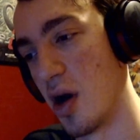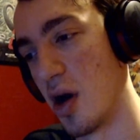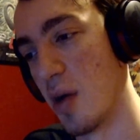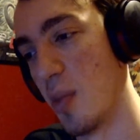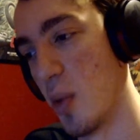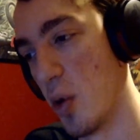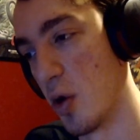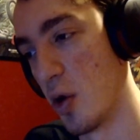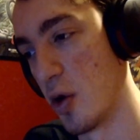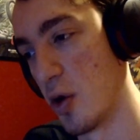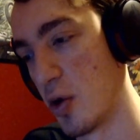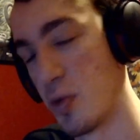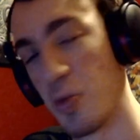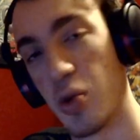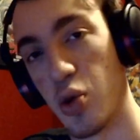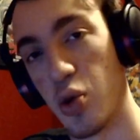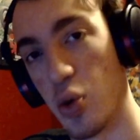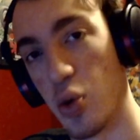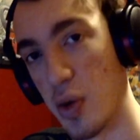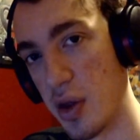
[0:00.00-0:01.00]
more
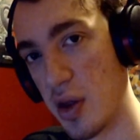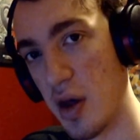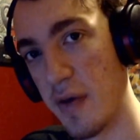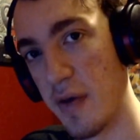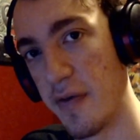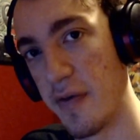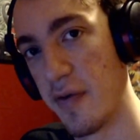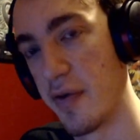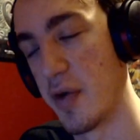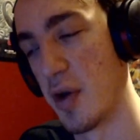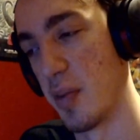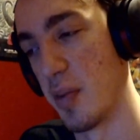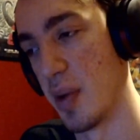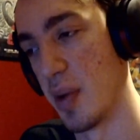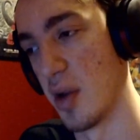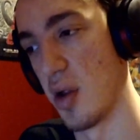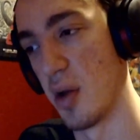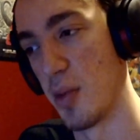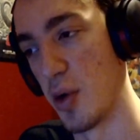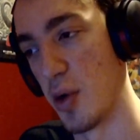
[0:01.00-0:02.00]
cool stuff. It'd be a
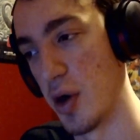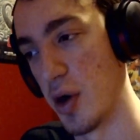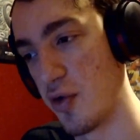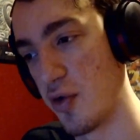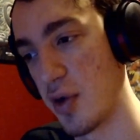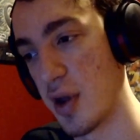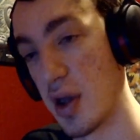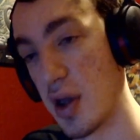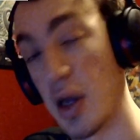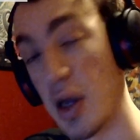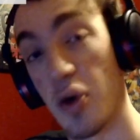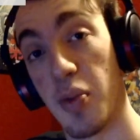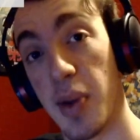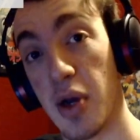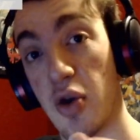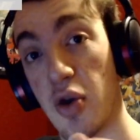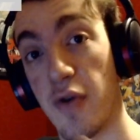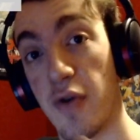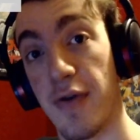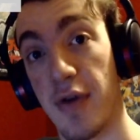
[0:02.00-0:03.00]
lot more interesting. It would be
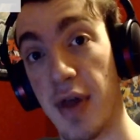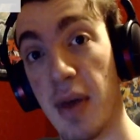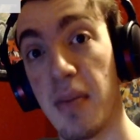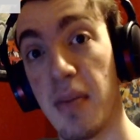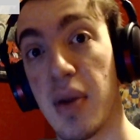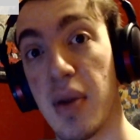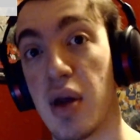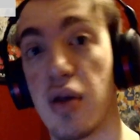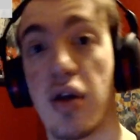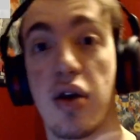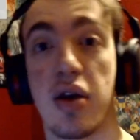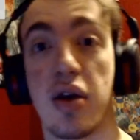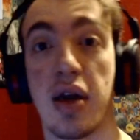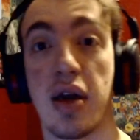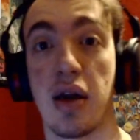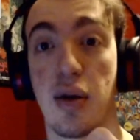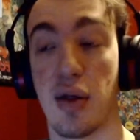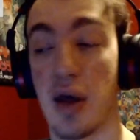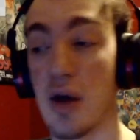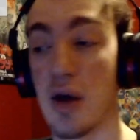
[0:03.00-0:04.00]
good for them because they could
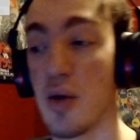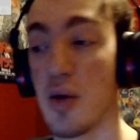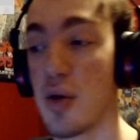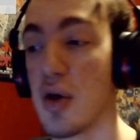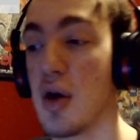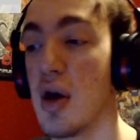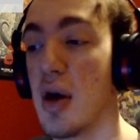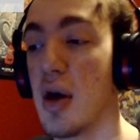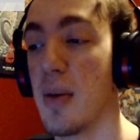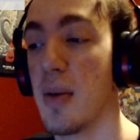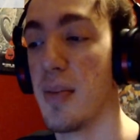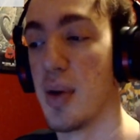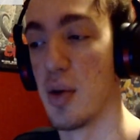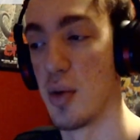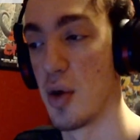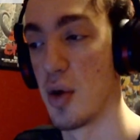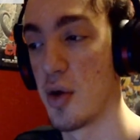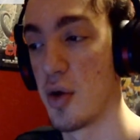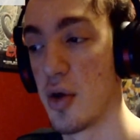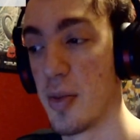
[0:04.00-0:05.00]
get sales, but it
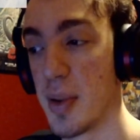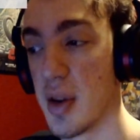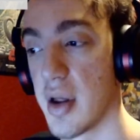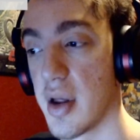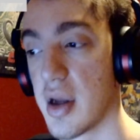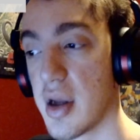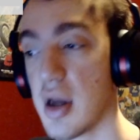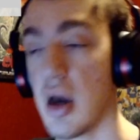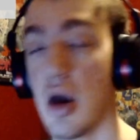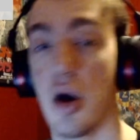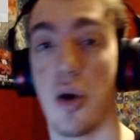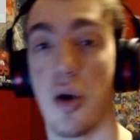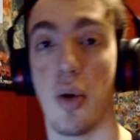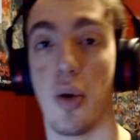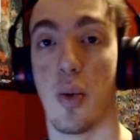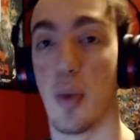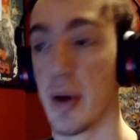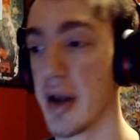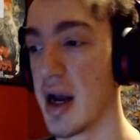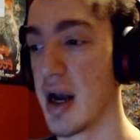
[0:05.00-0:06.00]
would also be like,
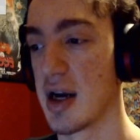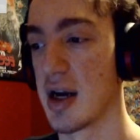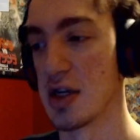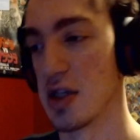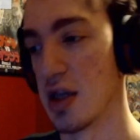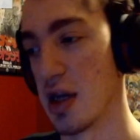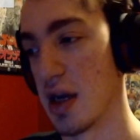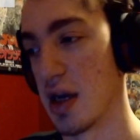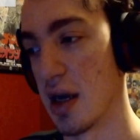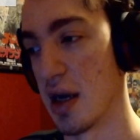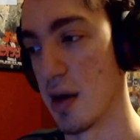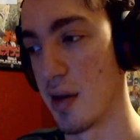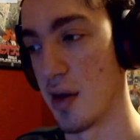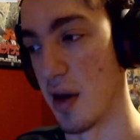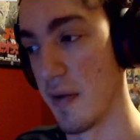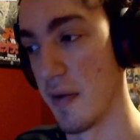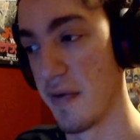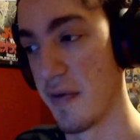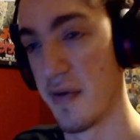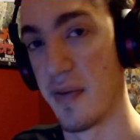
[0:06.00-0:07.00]
we actually get
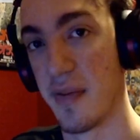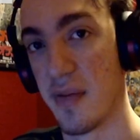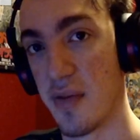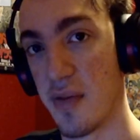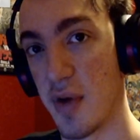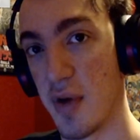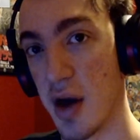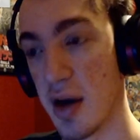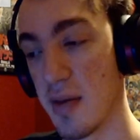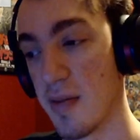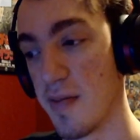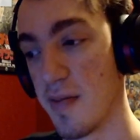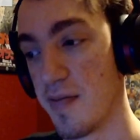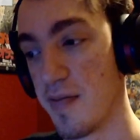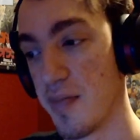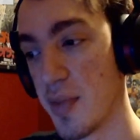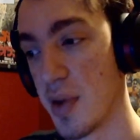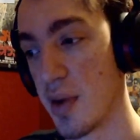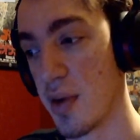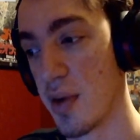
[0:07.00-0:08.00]
stuff, right?
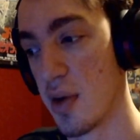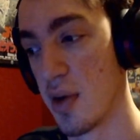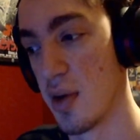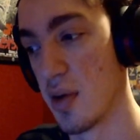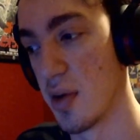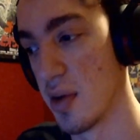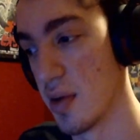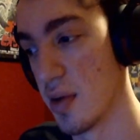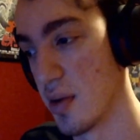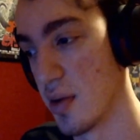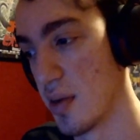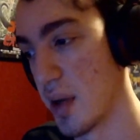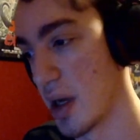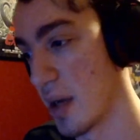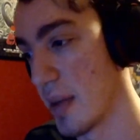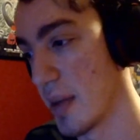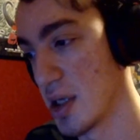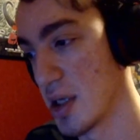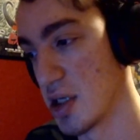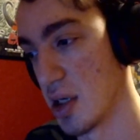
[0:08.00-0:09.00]
Like I
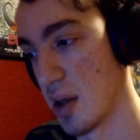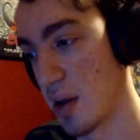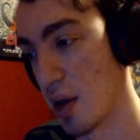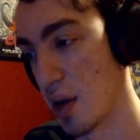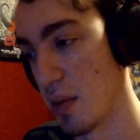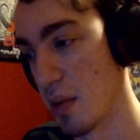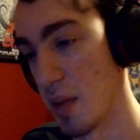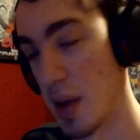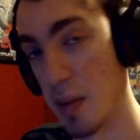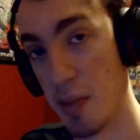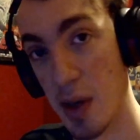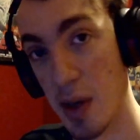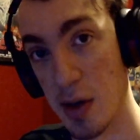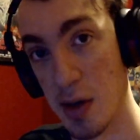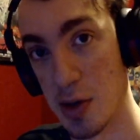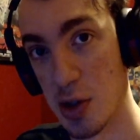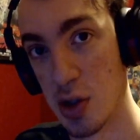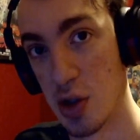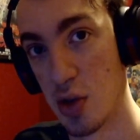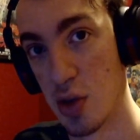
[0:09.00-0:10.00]
mentioned, it's like
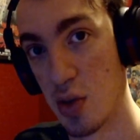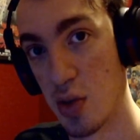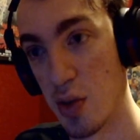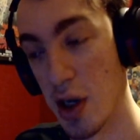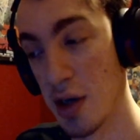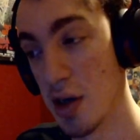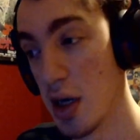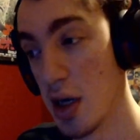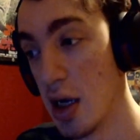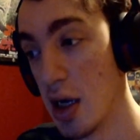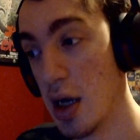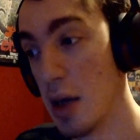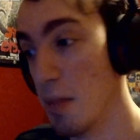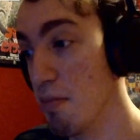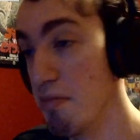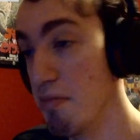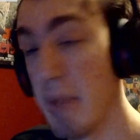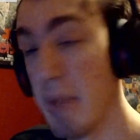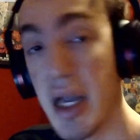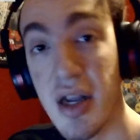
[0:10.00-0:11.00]
merch, right?
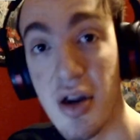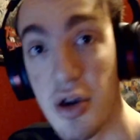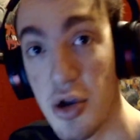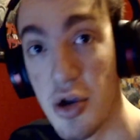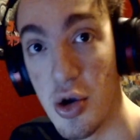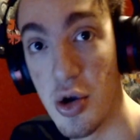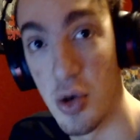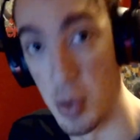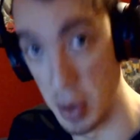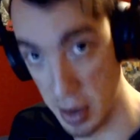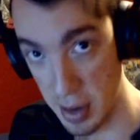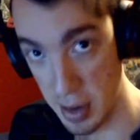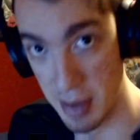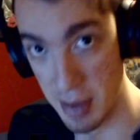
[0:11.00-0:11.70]
Make dudes.